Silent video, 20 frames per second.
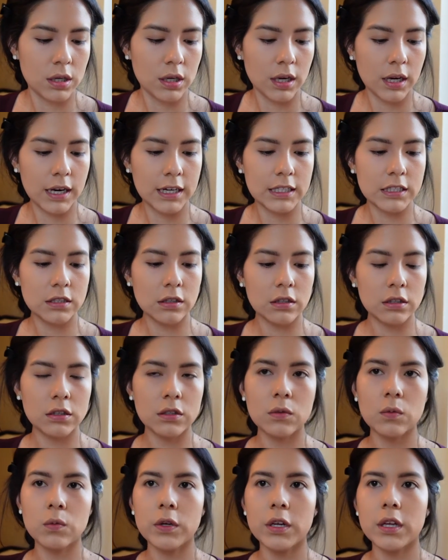I
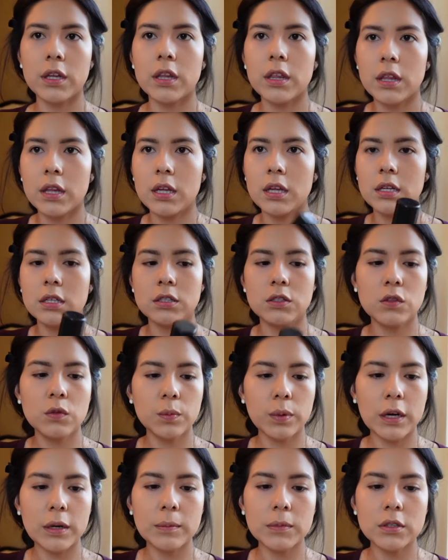started with two
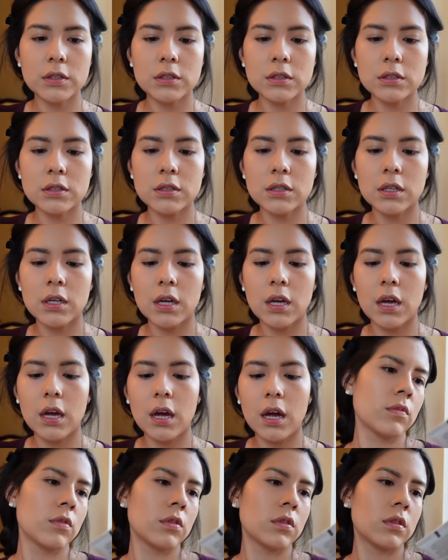primers,
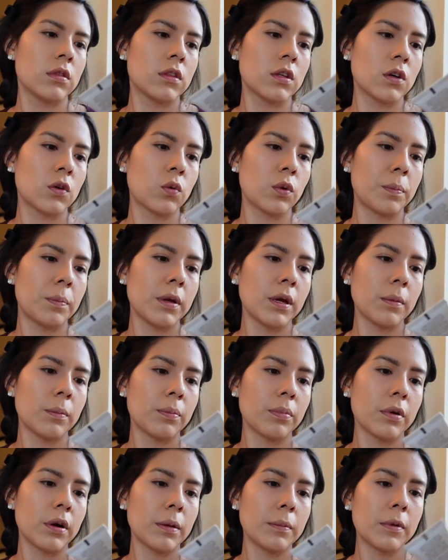the gripping
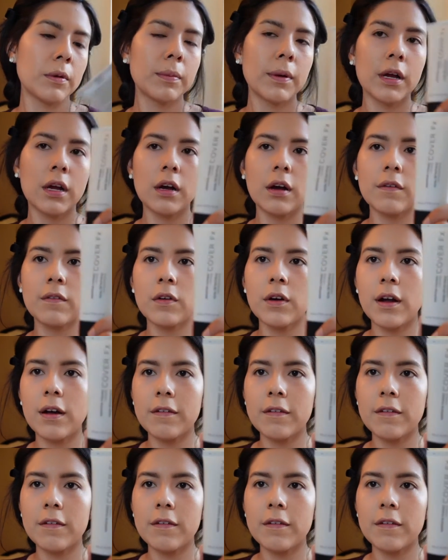primer by Cover